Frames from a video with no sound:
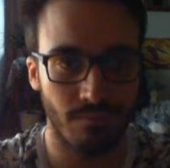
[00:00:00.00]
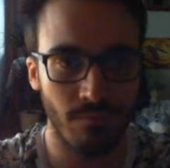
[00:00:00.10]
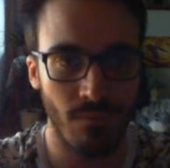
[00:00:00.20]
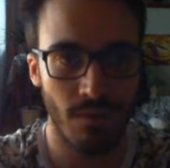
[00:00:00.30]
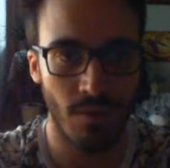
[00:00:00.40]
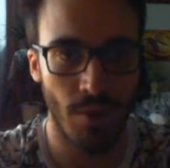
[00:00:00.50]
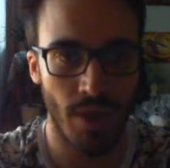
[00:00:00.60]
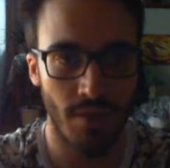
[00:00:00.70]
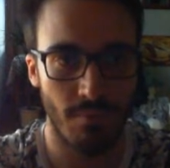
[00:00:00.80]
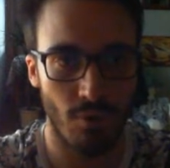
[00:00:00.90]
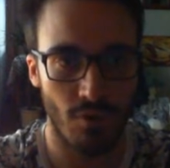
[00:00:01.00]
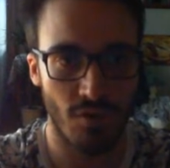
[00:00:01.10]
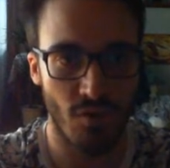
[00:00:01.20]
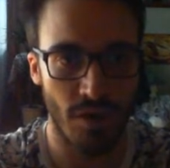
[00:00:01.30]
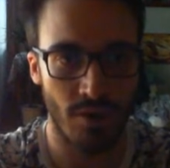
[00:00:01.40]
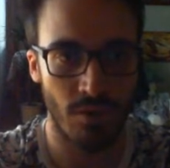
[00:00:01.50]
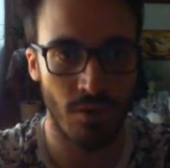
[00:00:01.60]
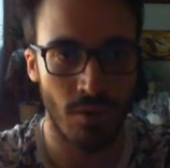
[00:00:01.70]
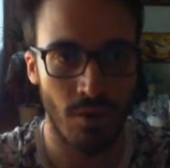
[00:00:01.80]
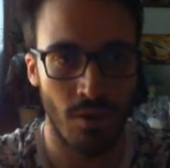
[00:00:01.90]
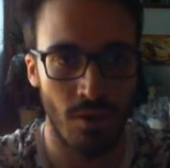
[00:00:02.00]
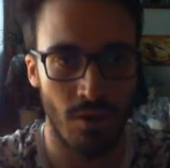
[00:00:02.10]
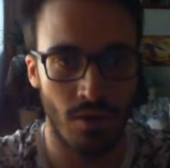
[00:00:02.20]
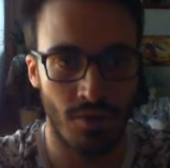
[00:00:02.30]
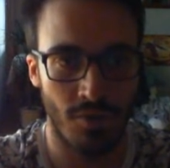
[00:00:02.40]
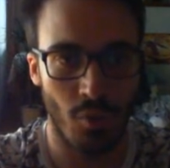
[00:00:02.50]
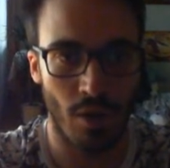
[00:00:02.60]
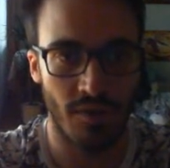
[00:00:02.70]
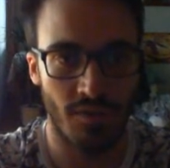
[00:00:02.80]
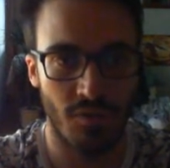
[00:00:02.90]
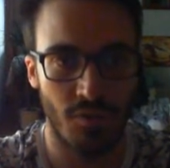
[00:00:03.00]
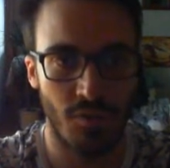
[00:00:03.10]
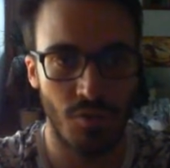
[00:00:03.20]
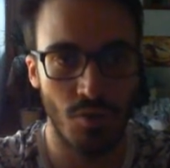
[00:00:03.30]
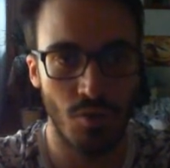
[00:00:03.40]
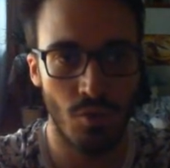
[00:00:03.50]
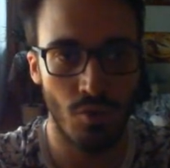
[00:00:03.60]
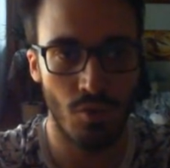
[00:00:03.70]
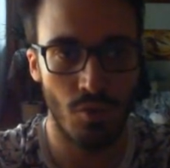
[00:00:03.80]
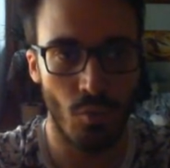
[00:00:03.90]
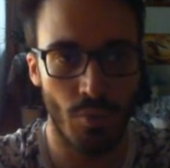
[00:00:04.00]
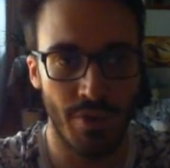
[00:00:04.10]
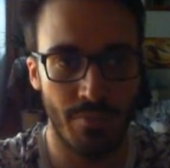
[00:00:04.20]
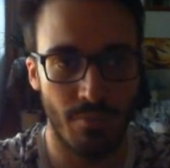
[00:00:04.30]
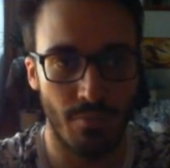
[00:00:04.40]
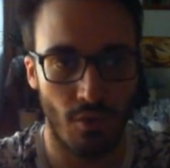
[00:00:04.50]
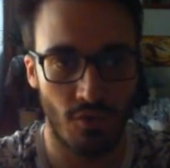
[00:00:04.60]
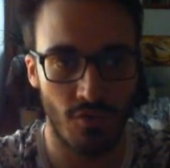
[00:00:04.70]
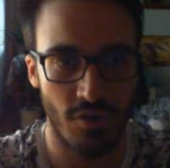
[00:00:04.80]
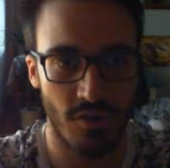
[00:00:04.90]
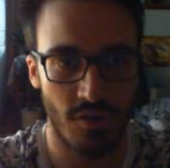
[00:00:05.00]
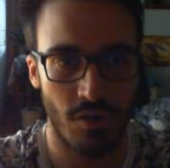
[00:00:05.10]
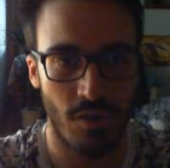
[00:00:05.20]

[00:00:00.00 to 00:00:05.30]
Then we got the Immortal Dragon that requires 2 Wyrm monsters.